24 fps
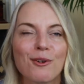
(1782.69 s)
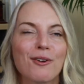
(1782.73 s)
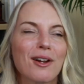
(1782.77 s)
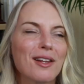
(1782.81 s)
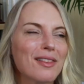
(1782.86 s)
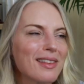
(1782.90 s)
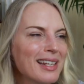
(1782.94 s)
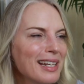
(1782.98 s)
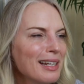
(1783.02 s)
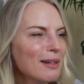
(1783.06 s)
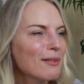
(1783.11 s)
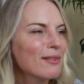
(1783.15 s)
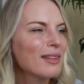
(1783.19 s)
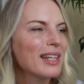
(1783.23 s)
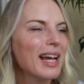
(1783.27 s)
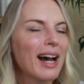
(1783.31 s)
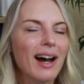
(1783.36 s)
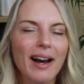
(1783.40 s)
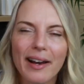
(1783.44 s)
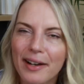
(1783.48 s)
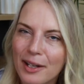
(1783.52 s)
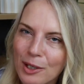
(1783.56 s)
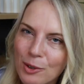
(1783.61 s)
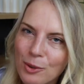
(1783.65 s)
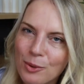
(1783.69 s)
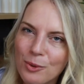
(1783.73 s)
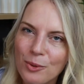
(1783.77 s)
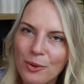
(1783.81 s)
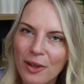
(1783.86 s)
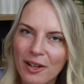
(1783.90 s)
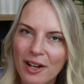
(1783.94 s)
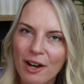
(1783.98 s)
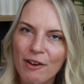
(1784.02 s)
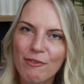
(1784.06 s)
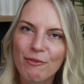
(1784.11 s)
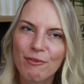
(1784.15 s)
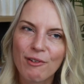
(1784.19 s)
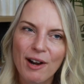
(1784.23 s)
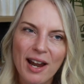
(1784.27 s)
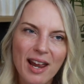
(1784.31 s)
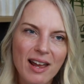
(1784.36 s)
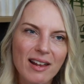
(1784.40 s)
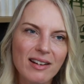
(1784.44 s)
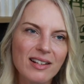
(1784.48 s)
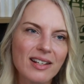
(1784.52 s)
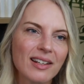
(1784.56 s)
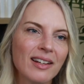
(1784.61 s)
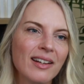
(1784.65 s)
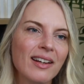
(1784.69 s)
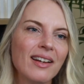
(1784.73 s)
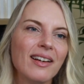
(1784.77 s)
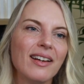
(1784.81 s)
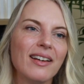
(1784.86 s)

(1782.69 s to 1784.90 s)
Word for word: And I think the article that I read,